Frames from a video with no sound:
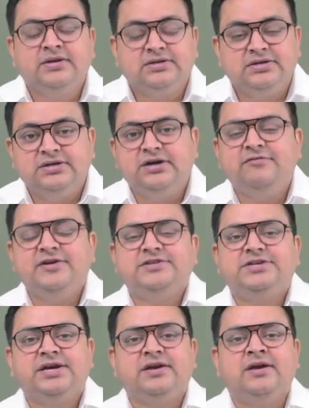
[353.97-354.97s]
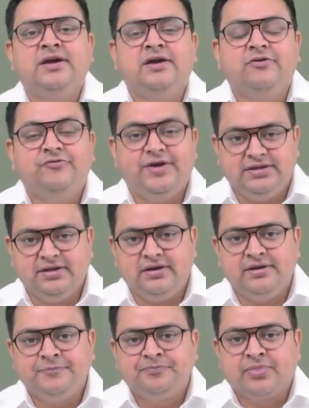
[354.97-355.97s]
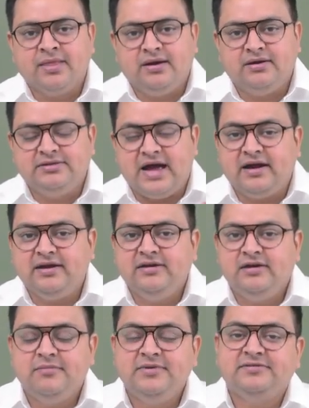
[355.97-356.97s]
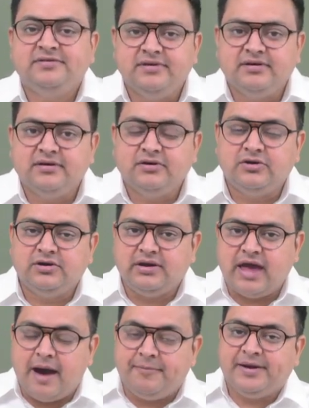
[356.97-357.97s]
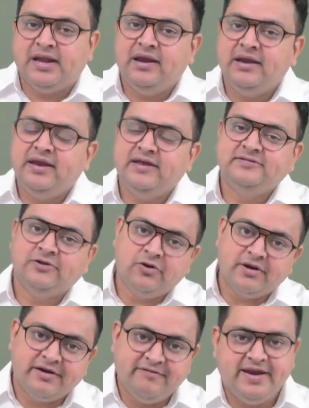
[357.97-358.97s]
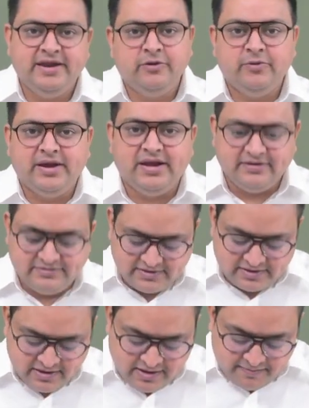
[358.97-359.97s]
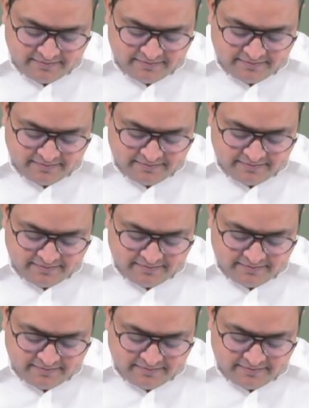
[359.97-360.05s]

Third, we check whether that income is capital in nature or revenue in nature.